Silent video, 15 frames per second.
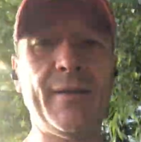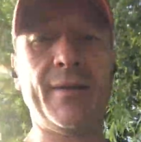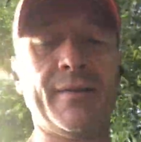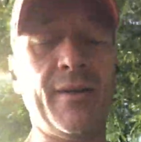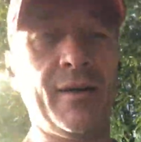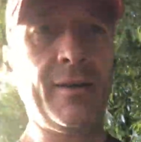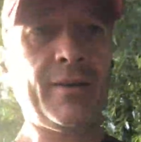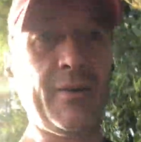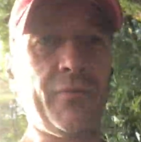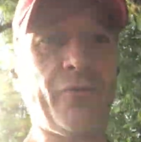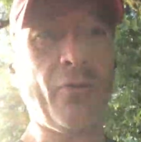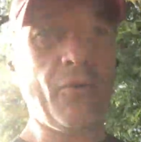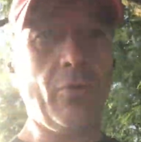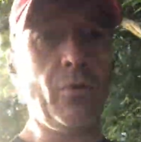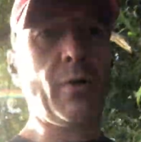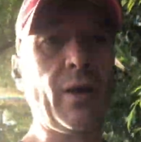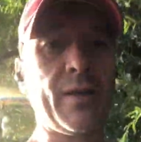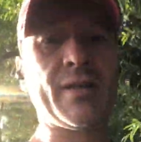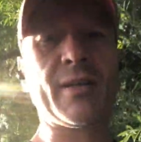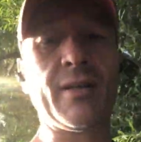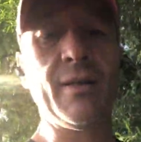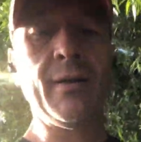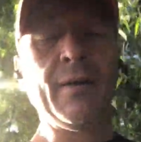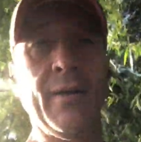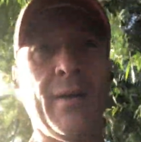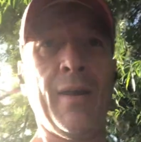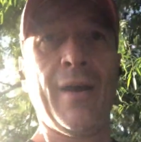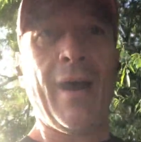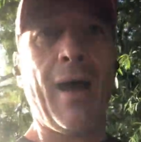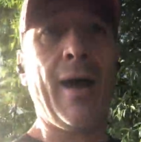the 9th of August
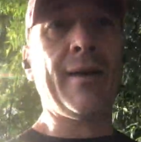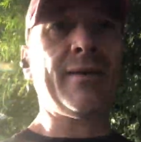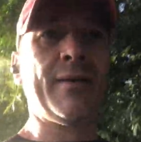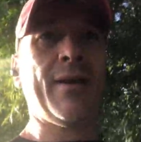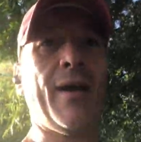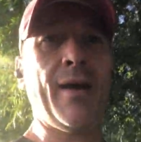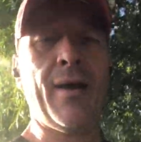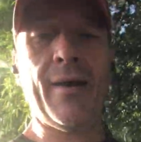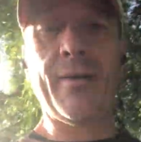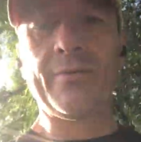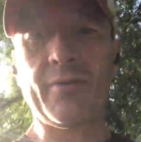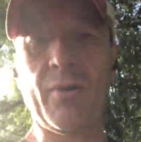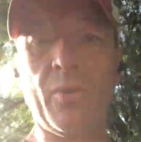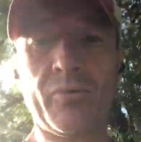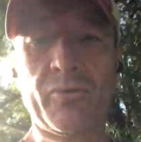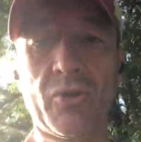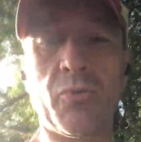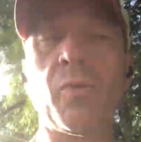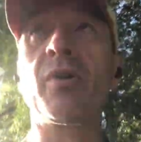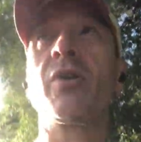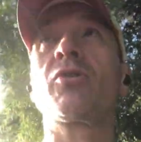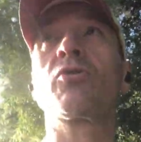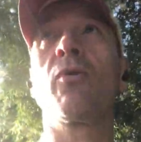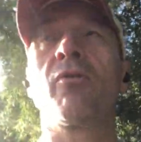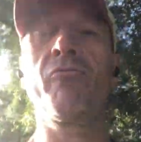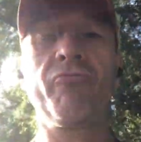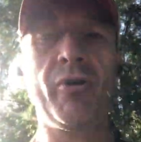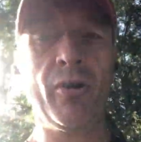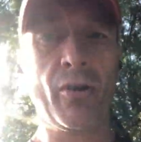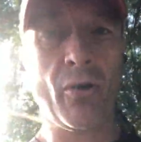and just want to do a
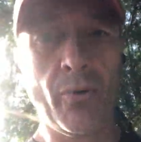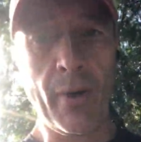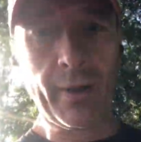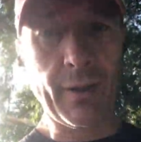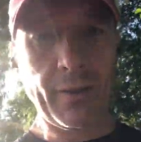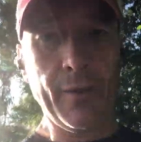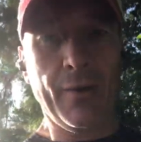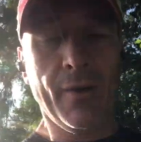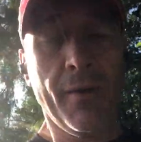real quick